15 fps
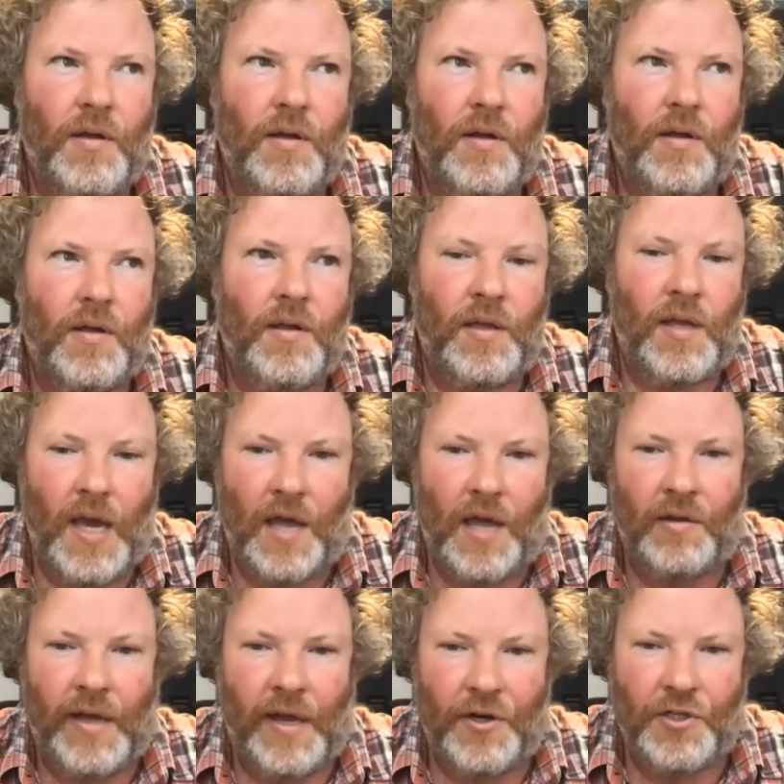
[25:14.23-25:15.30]
the
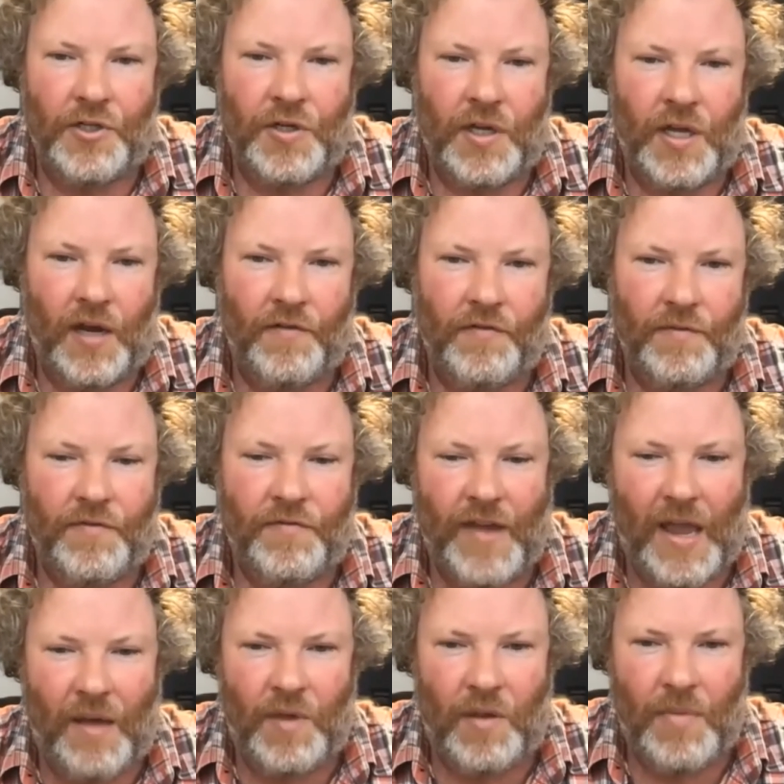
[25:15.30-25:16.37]
letters you get from
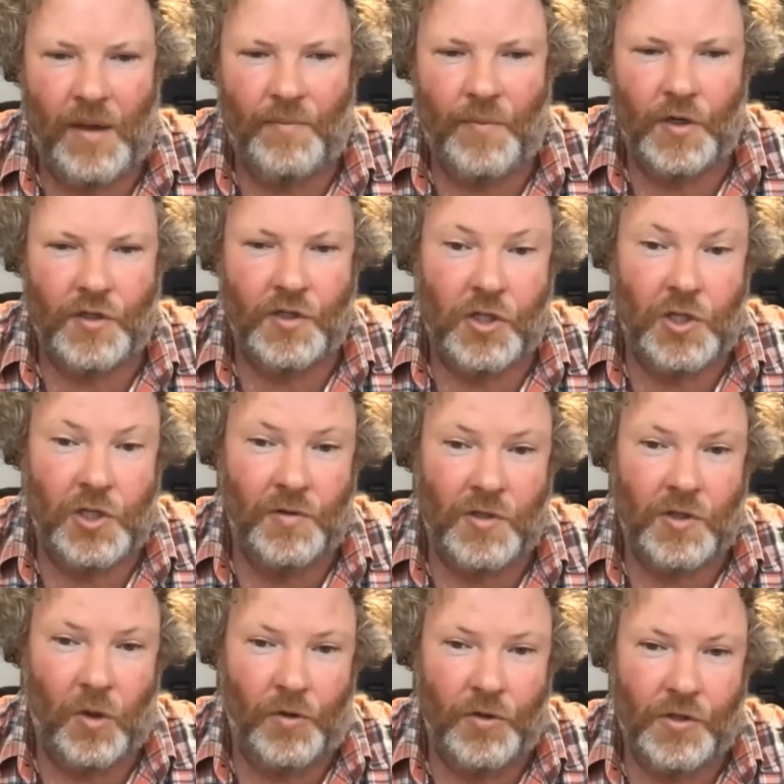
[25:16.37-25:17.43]
family members to
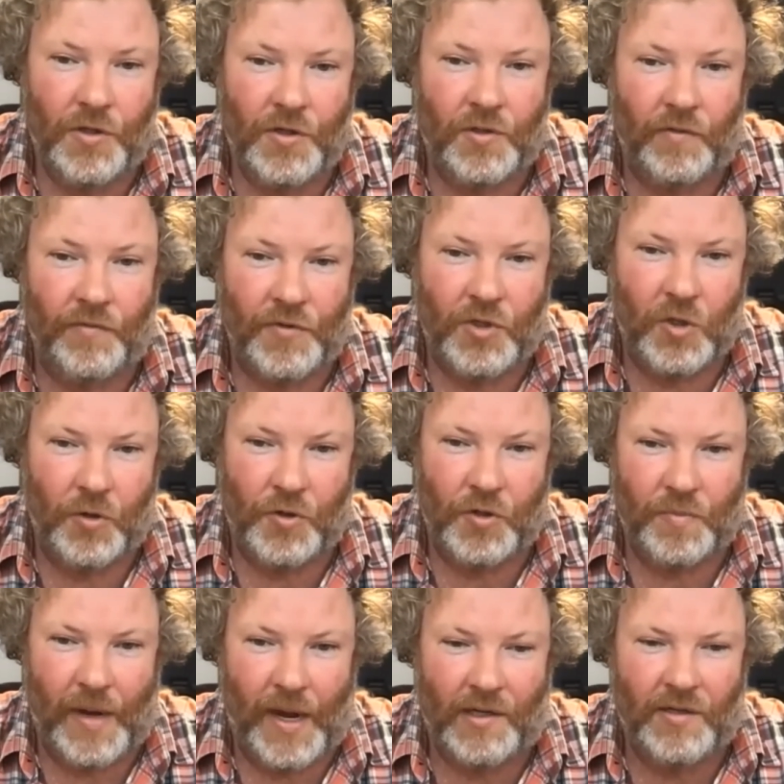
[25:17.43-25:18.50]
soldiers, or from soldiers
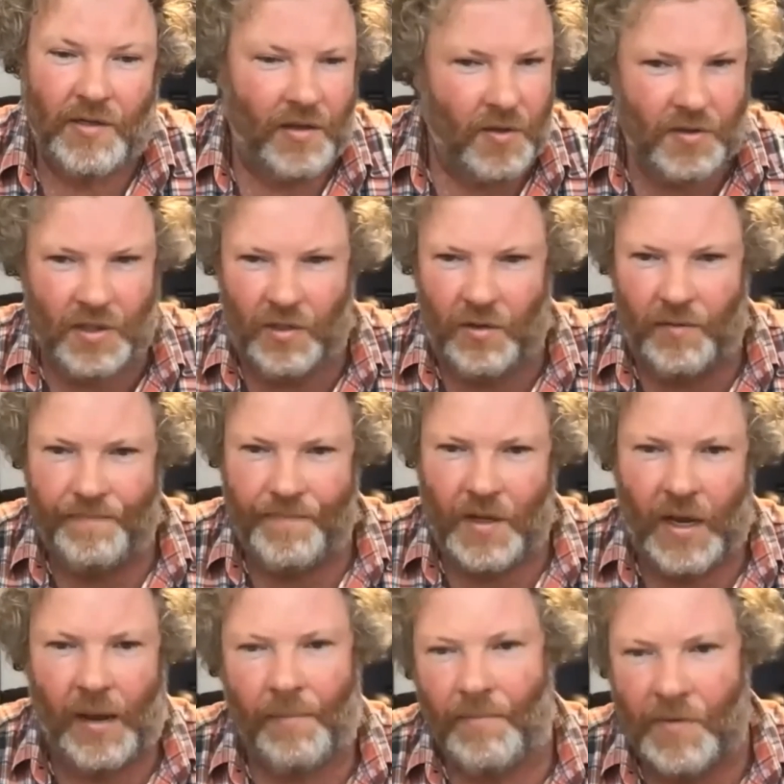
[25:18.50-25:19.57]
back to, and those
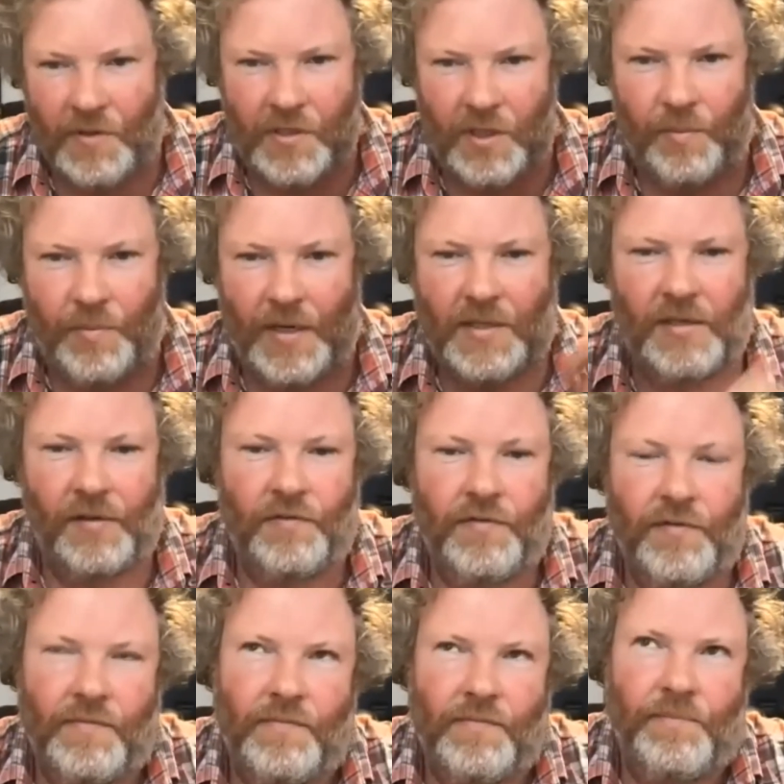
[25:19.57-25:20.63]
little bits of
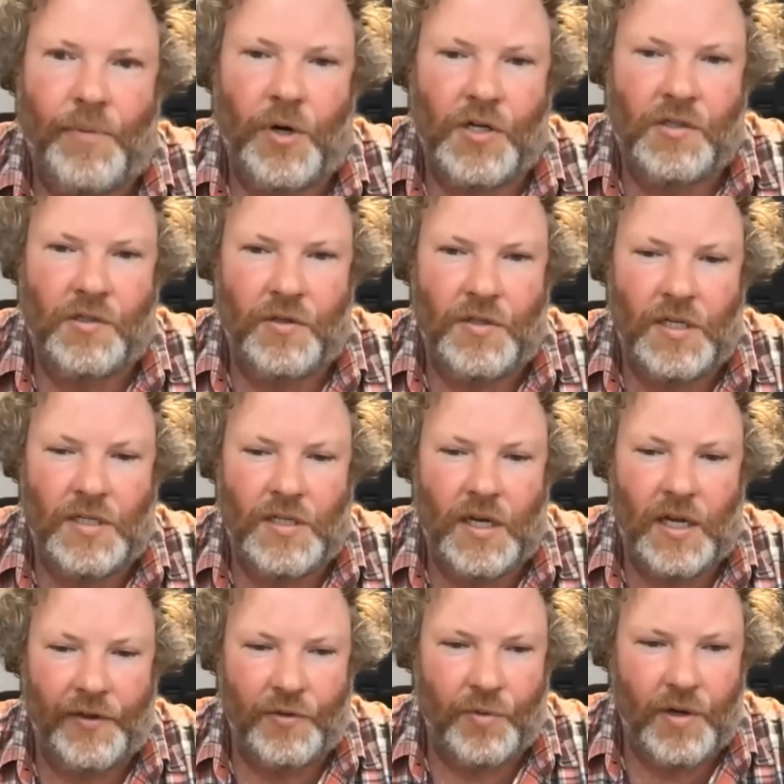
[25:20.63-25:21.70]
personal
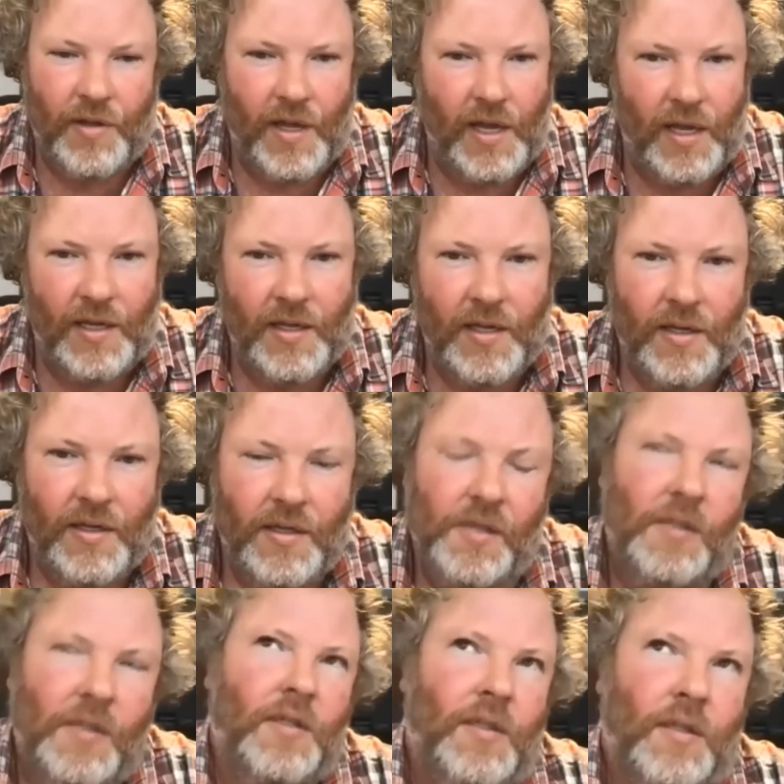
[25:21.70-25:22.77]
details where they
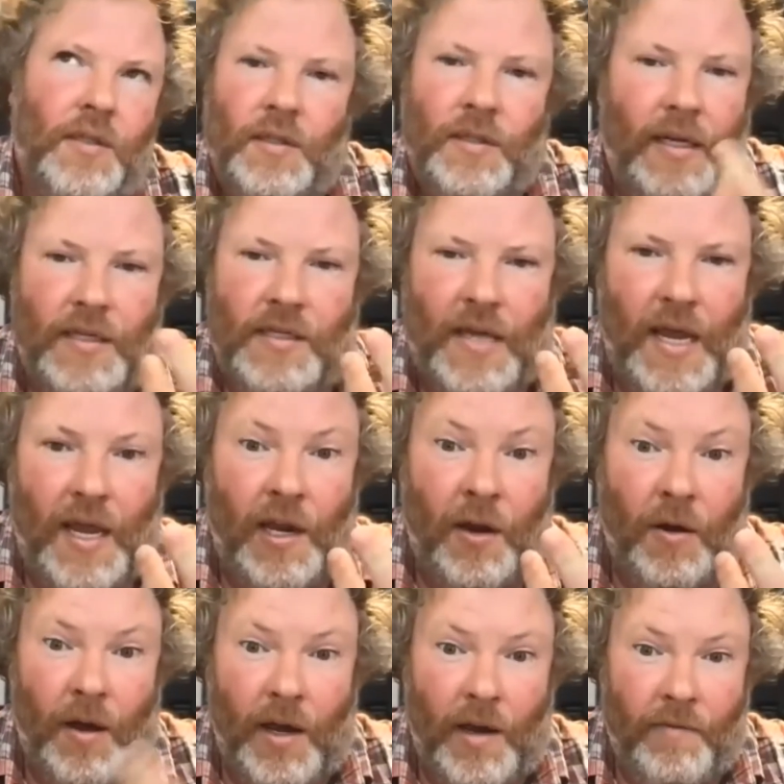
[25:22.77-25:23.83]
say, you know,
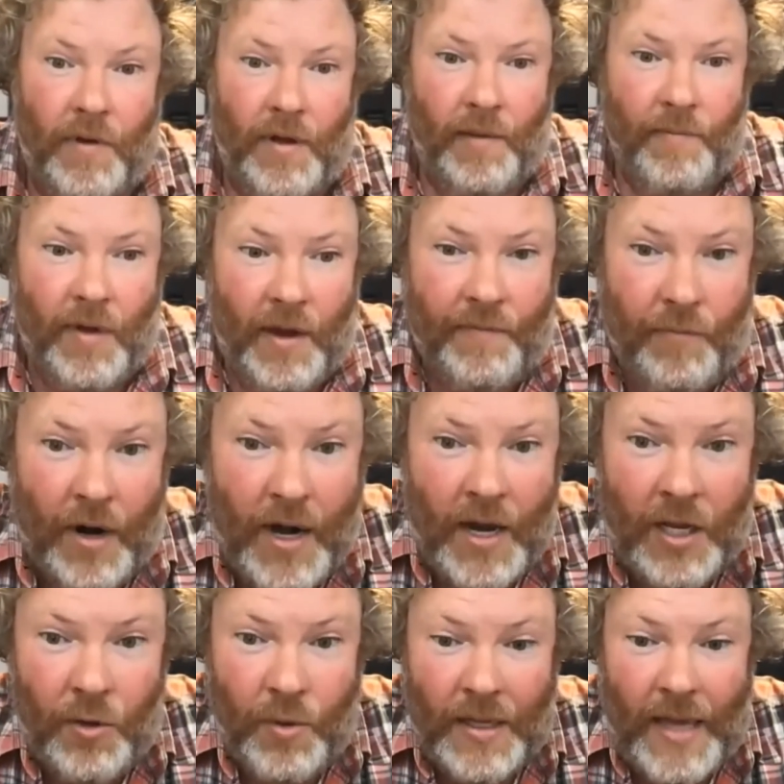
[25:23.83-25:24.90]
I'm writing
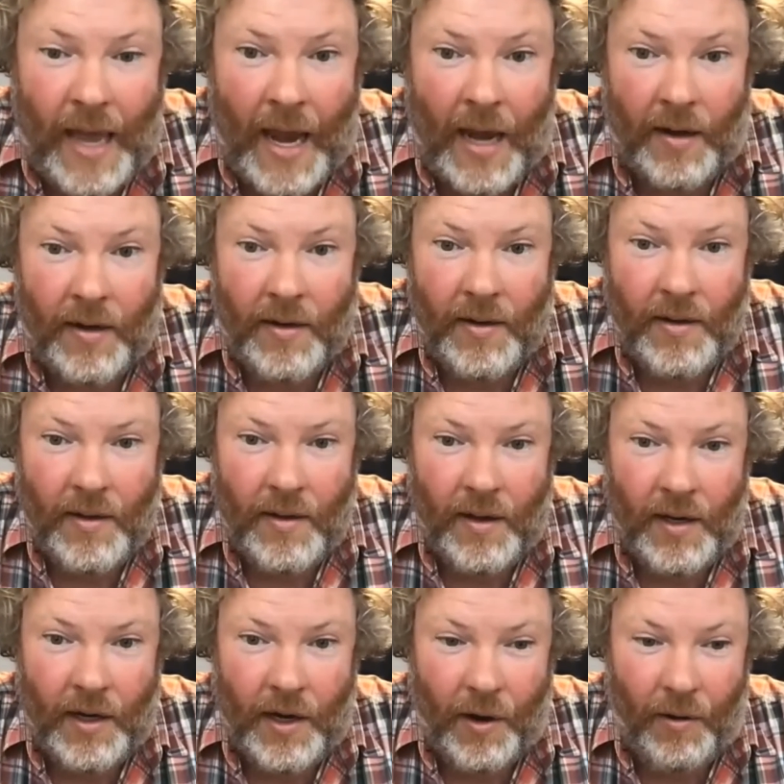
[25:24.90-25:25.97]
you again.
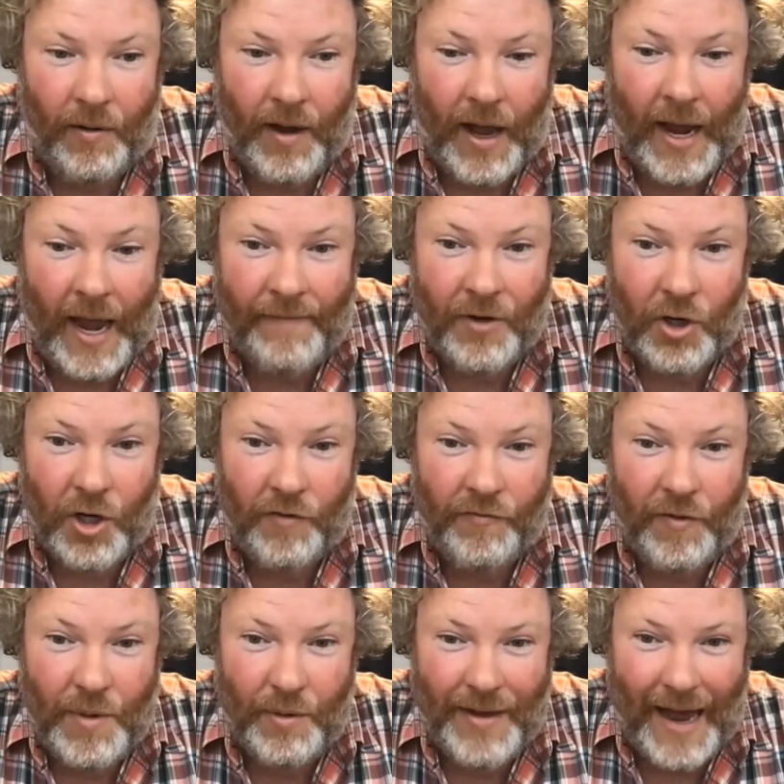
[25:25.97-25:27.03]
You know, I haven't heard
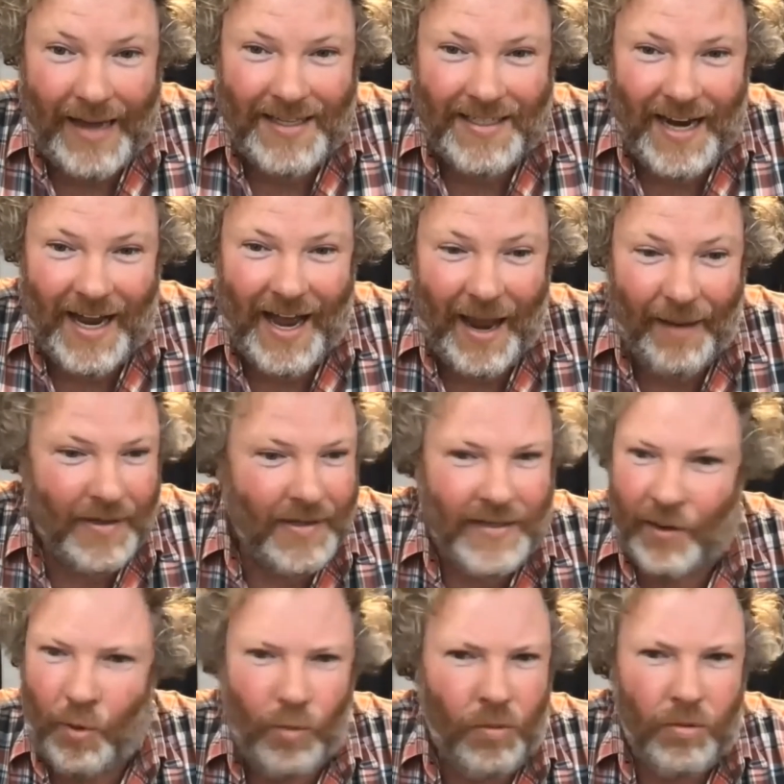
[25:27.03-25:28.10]
from you last time. It's
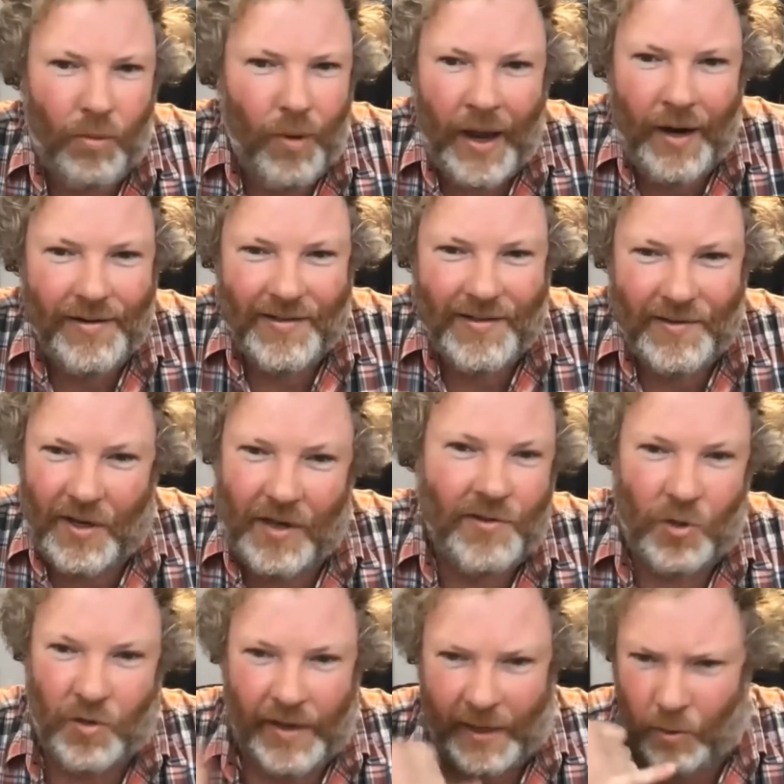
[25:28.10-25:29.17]
like, why? It's sort
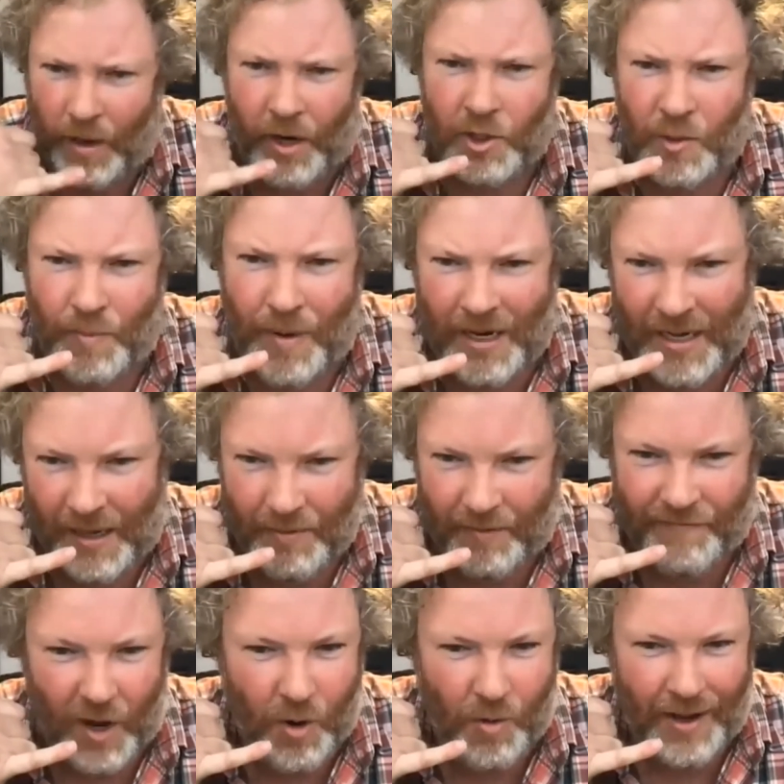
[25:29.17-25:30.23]
of like, why aren't you picking up the
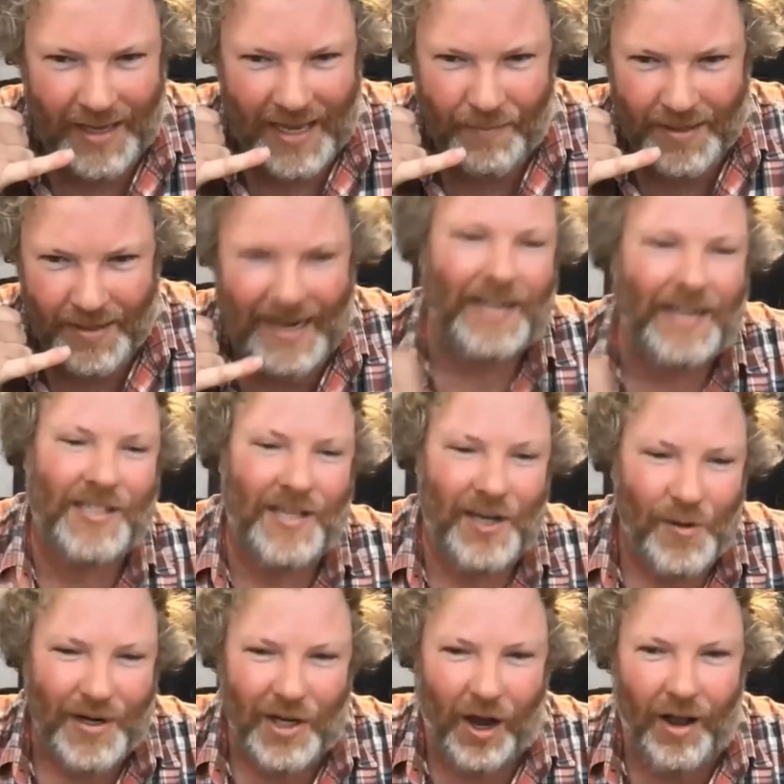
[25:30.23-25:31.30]
phone? I keep on texting you
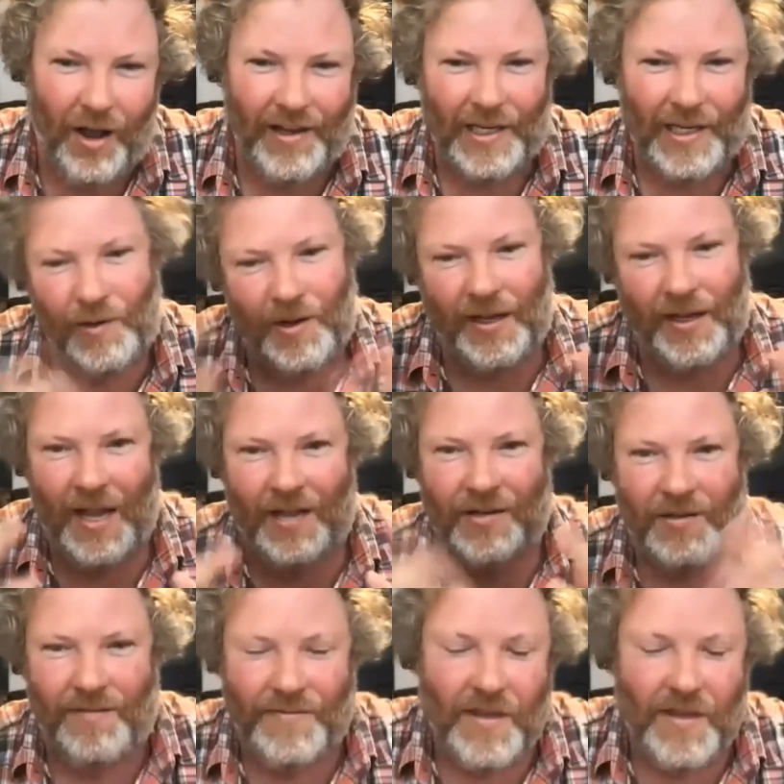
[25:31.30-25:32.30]
and calling you. You're like, answer.